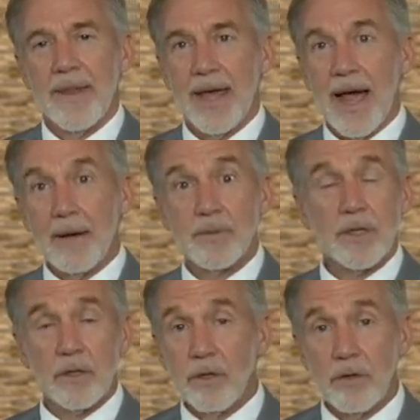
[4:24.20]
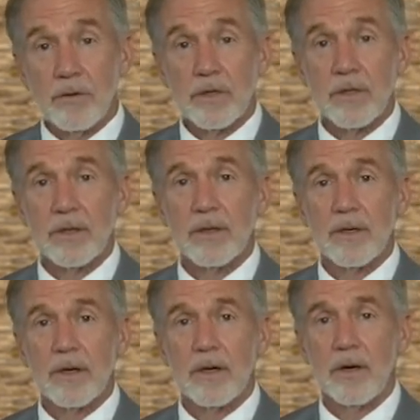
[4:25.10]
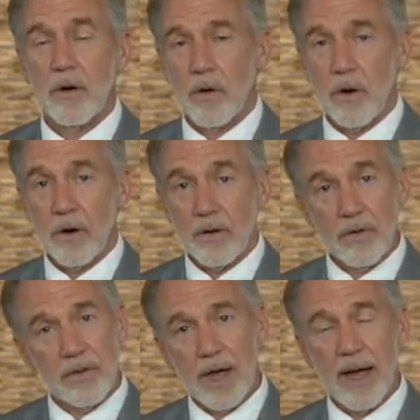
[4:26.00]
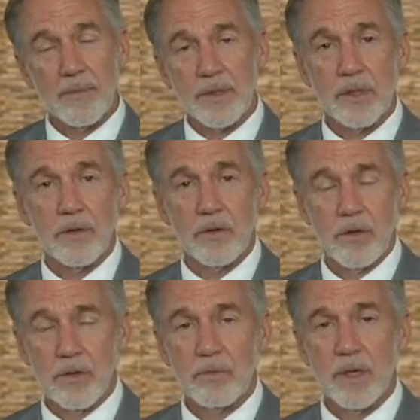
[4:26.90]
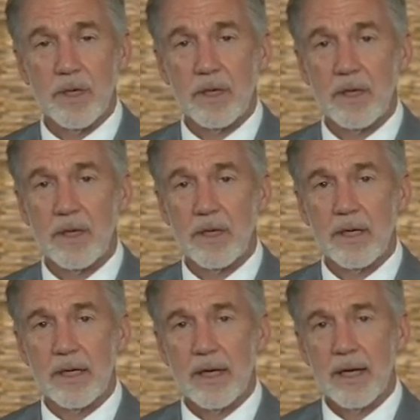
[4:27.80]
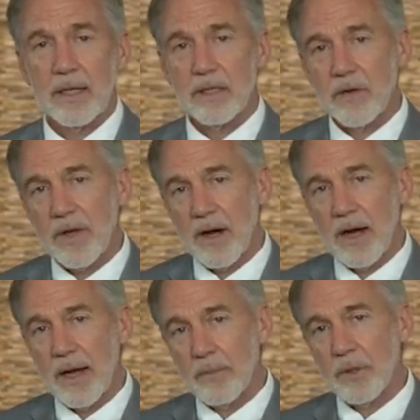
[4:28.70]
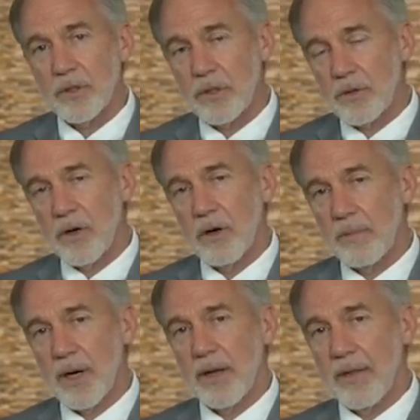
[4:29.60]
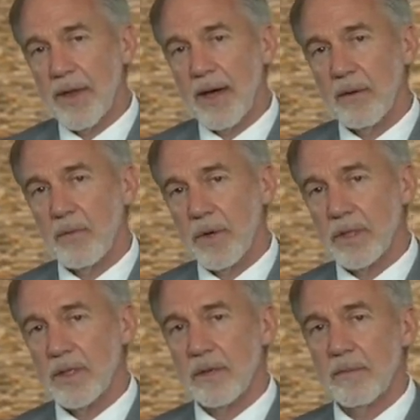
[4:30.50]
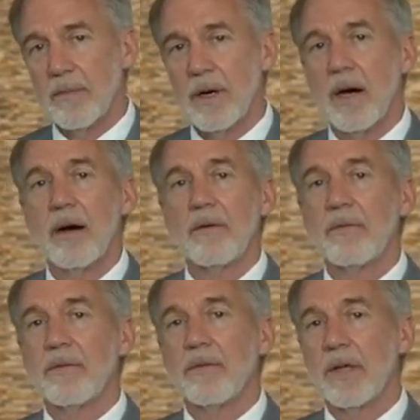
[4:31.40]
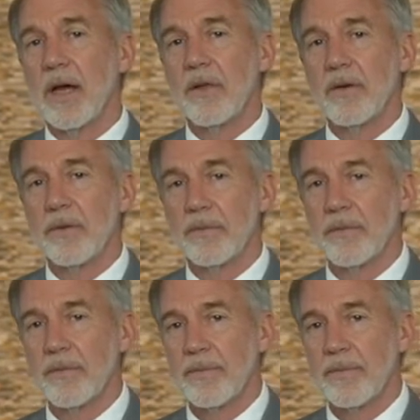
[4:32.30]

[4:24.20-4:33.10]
the absolute or the absolute human. And so they are able to draw upon that wisdom of the other.